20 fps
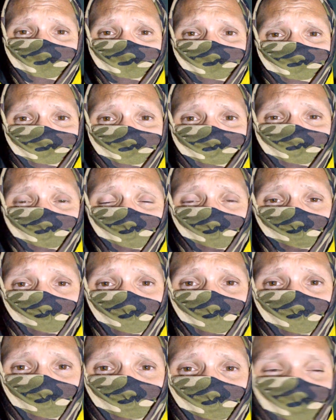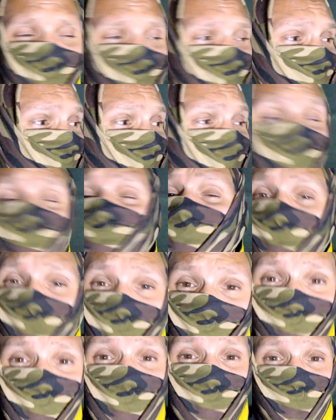nothing to bother me, and I've actually
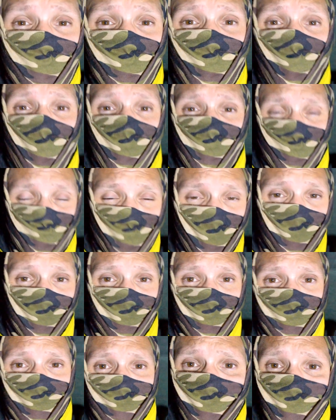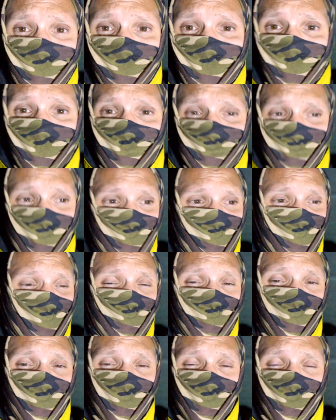been sleeping quite dry, so it's going to
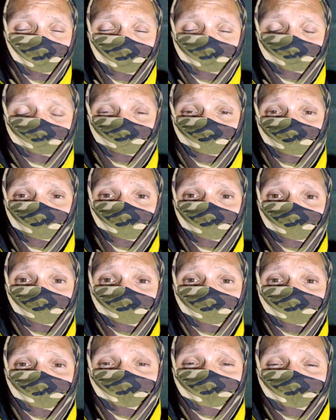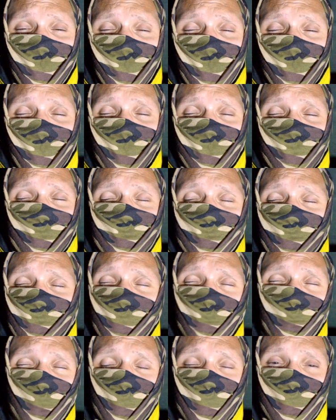be a nice
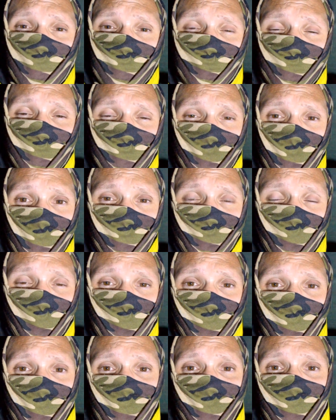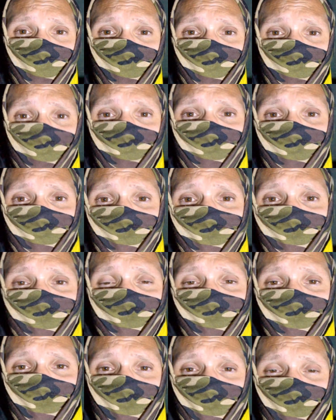sleepy time for me.
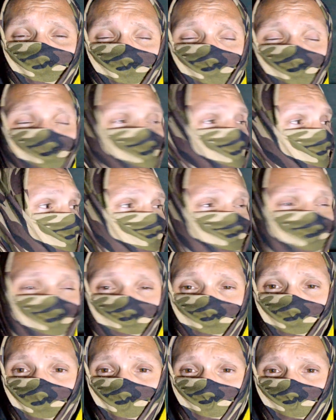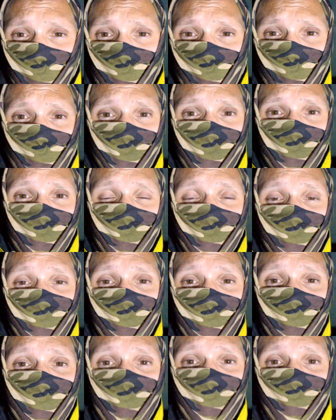You always sleep nice when it's raining,
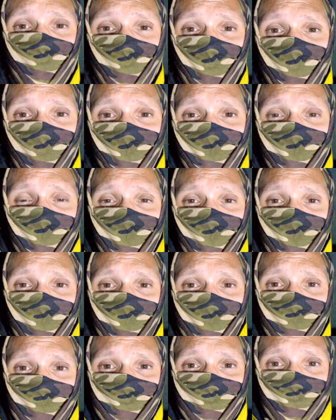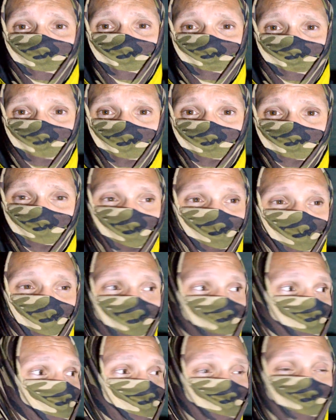and so far I
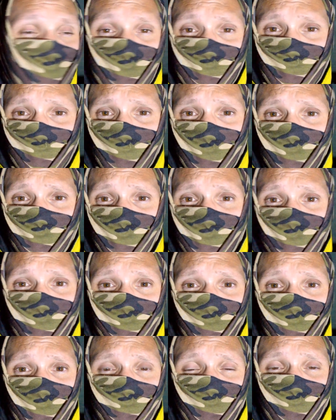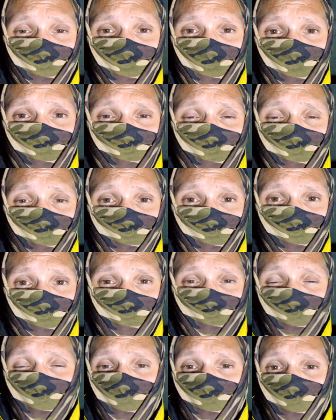haven't been discovered, or I haven't actually been
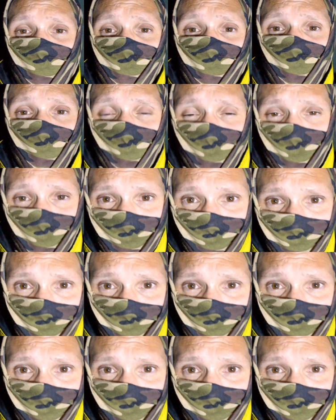spotted by anyone.